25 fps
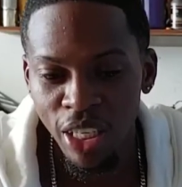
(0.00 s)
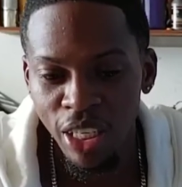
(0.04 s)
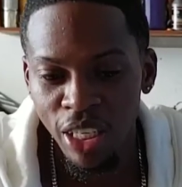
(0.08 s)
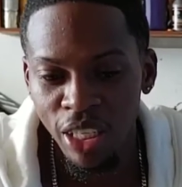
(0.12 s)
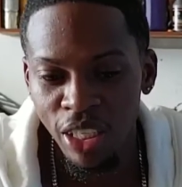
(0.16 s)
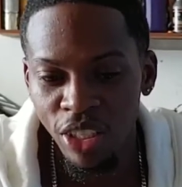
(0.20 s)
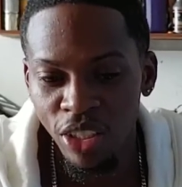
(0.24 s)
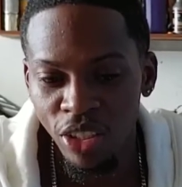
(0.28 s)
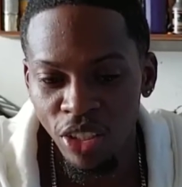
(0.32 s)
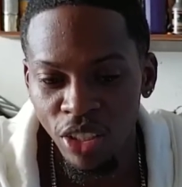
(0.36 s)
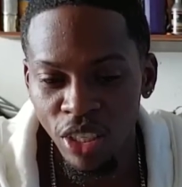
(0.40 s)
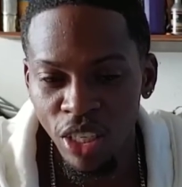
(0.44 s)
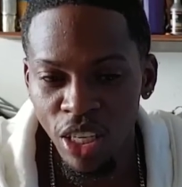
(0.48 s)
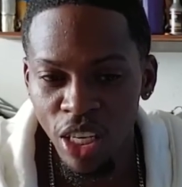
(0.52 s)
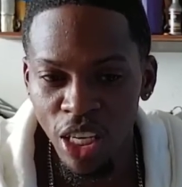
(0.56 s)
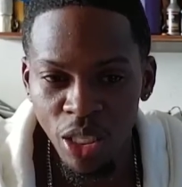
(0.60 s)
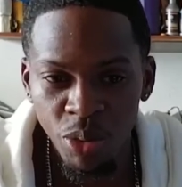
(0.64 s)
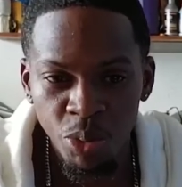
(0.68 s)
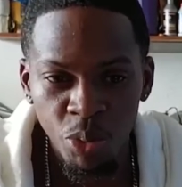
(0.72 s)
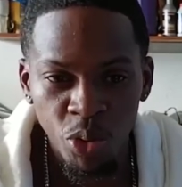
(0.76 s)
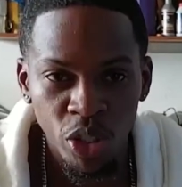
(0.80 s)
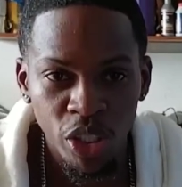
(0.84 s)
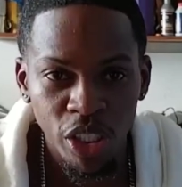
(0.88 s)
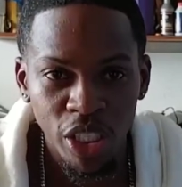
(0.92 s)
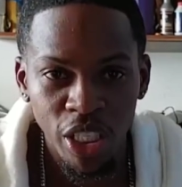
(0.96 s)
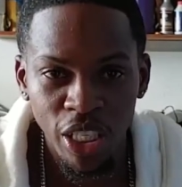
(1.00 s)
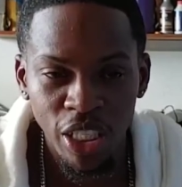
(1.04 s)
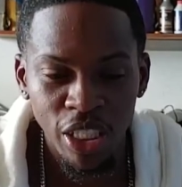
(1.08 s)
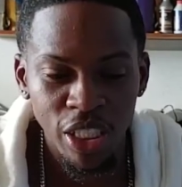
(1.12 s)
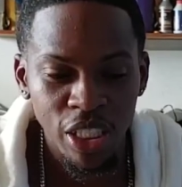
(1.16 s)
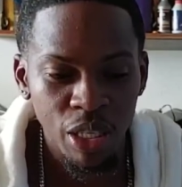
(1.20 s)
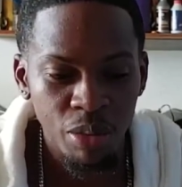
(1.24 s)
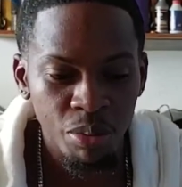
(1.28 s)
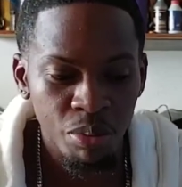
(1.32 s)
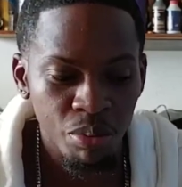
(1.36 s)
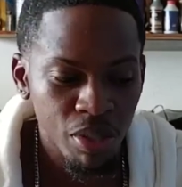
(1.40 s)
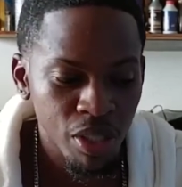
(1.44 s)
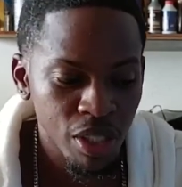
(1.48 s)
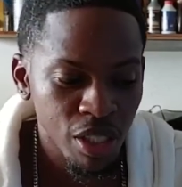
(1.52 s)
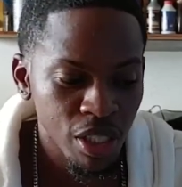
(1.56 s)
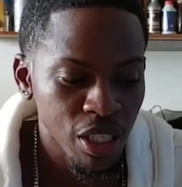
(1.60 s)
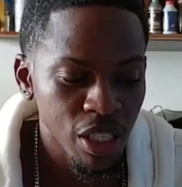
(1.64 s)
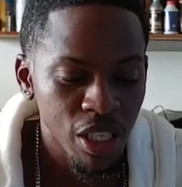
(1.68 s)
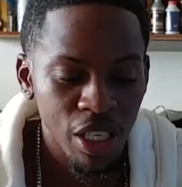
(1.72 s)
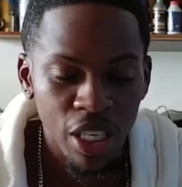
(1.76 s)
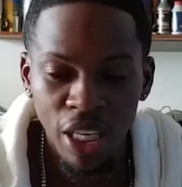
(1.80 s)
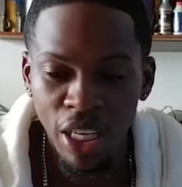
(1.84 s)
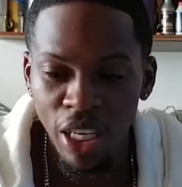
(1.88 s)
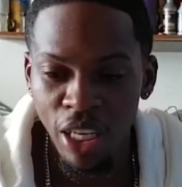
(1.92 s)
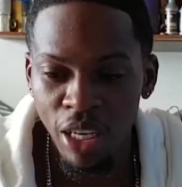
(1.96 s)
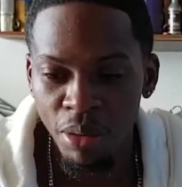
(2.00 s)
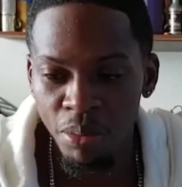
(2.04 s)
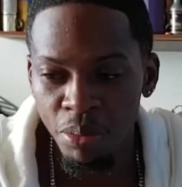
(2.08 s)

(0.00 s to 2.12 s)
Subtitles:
you know, last motion assembly, I